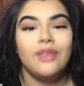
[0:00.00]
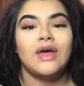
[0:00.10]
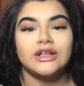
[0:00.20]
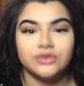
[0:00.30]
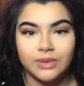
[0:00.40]

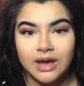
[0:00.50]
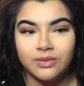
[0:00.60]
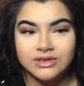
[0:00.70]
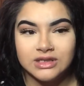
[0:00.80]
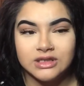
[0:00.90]
That's when I
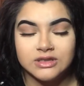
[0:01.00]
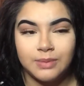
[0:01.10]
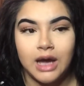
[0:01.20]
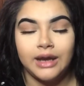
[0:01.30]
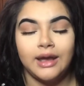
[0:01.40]
would see the
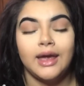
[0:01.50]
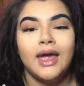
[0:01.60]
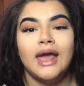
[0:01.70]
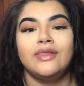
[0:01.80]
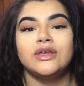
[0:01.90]
spotting.
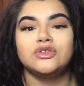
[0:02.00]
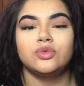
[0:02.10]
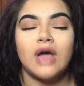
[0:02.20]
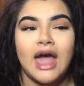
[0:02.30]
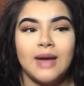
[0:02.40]
And this
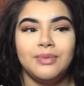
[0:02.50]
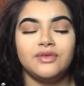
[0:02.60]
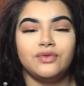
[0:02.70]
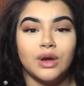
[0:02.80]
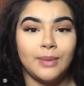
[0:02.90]

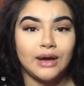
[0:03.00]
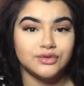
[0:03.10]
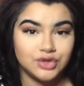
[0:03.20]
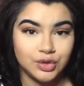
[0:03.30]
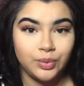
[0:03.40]
happened for
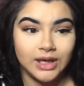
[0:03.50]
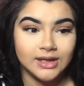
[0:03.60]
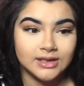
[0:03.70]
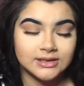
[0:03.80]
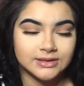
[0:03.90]
about 2
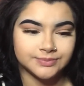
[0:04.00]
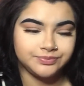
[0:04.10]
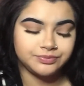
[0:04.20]
weeks.